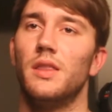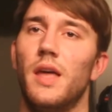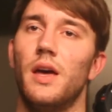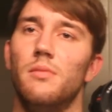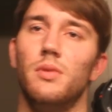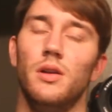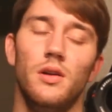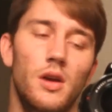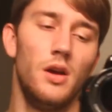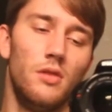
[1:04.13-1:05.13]
that, but
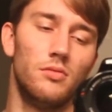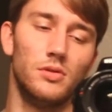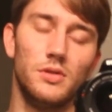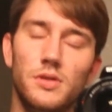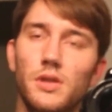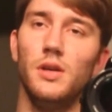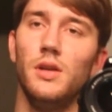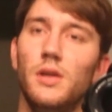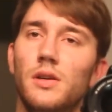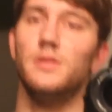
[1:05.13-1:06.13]
we'll see,
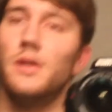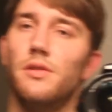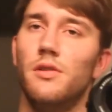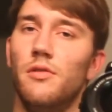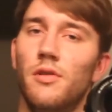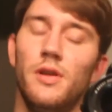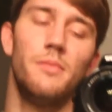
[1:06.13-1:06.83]
because I don't know,